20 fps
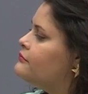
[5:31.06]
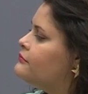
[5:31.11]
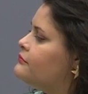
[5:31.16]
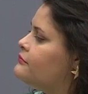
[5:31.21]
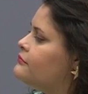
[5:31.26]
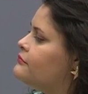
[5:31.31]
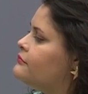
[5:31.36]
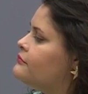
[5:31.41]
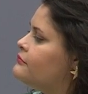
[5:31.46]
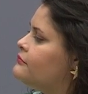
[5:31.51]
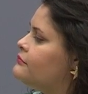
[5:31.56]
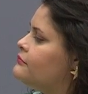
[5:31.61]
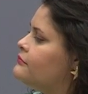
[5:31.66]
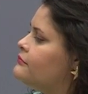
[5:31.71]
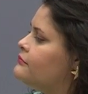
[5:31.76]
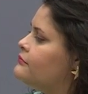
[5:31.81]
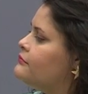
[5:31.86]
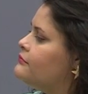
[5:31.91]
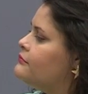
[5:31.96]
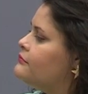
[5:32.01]

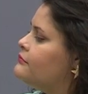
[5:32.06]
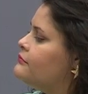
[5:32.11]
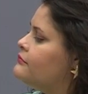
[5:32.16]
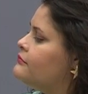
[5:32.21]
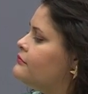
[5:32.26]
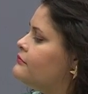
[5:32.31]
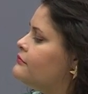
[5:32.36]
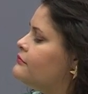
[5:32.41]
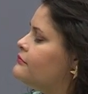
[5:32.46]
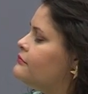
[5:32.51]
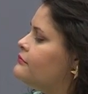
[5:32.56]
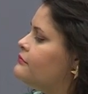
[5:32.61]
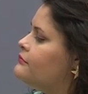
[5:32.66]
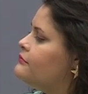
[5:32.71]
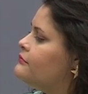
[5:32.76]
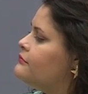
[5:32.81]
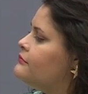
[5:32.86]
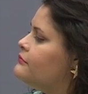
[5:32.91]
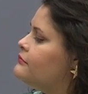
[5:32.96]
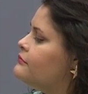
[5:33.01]

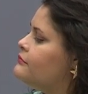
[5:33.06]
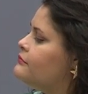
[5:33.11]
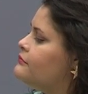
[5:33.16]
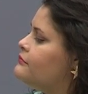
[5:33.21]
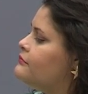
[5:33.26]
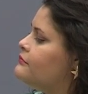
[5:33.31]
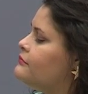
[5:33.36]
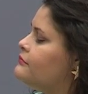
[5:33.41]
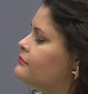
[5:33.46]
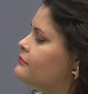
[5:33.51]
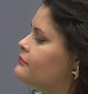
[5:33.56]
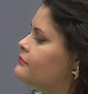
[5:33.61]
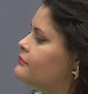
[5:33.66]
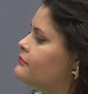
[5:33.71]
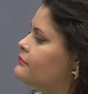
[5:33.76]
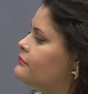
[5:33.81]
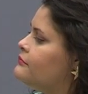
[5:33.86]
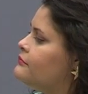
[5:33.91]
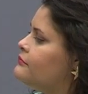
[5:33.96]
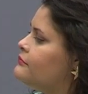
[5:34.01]

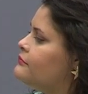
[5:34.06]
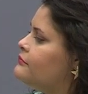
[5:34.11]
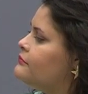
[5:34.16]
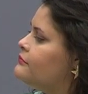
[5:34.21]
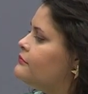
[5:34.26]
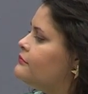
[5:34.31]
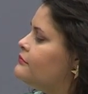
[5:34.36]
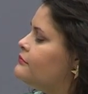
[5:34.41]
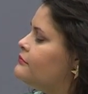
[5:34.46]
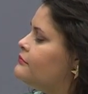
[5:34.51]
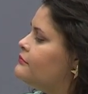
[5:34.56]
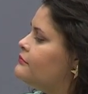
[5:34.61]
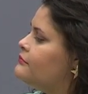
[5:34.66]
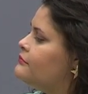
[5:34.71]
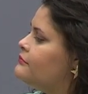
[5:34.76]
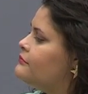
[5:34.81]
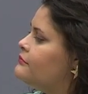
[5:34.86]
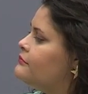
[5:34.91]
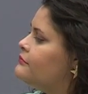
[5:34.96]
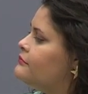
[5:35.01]

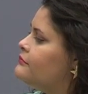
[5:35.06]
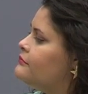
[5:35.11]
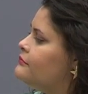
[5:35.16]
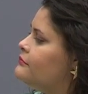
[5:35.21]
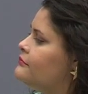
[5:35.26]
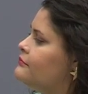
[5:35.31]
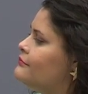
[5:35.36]
This person isn't speaking.